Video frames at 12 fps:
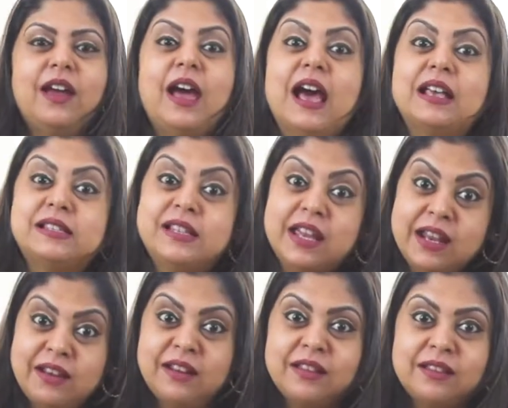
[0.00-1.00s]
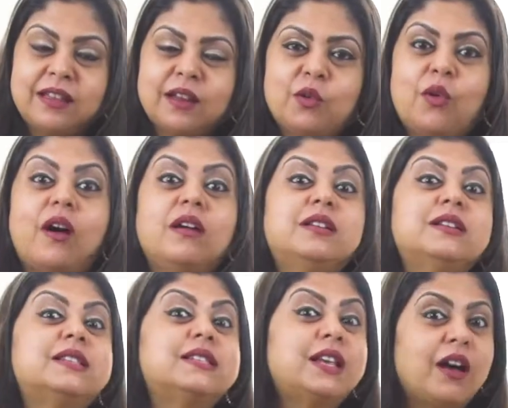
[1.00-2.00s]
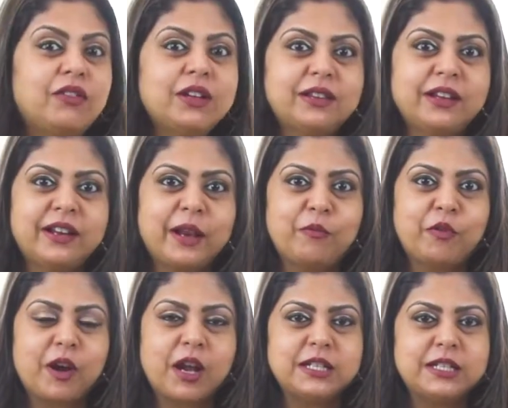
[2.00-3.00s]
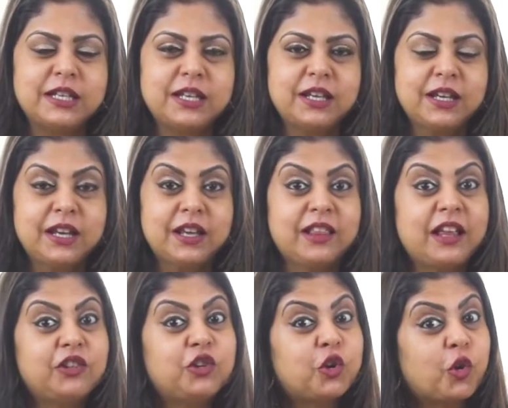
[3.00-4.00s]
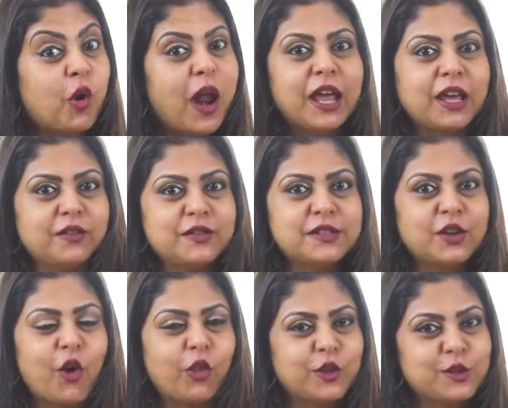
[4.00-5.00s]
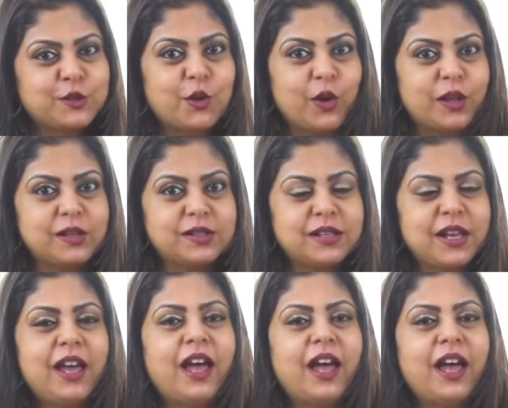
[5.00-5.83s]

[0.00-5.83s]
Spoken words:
Has the Indian terroir discovered the grape variety that thrives on the soils?